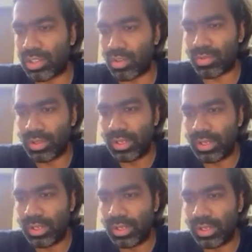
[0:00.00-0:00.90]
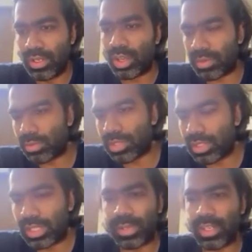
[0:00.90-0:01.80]
Sodium absorption is increased, but
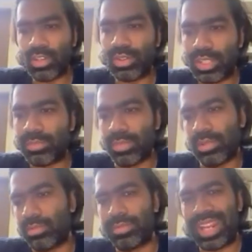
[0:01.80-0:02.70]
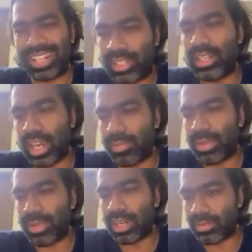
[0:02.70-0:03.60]
you don't see practically
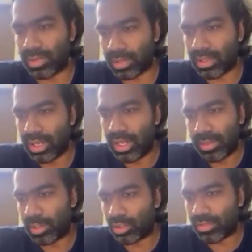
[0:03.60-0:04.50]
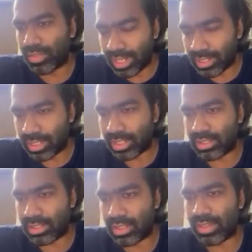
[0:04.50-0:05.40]
hypernatremia because of various
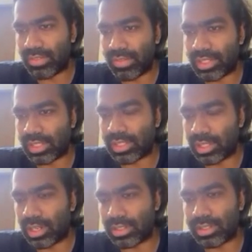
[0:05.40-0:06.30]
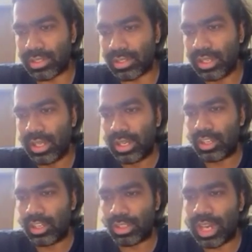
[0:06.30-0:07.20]
reasons that we have discussed in the classes.
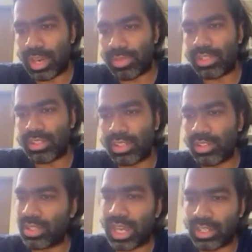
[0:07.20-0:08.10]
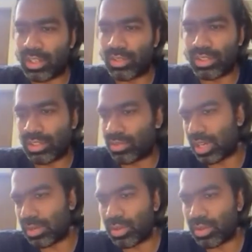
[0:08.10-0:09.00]
You see hypertension, you see alkalosis, you see
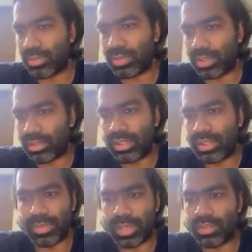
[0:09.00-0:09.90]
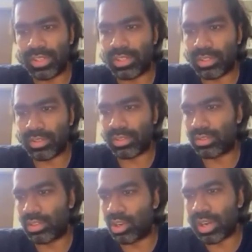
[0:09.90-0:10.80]
hypokalemia, typical features,
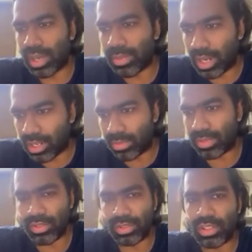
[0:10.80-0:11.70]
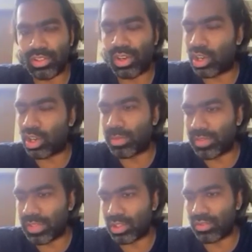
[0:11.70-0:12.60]
not hypernatremia. So that's not a common
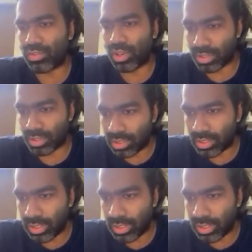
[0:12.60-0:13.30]
feature of Kahn's.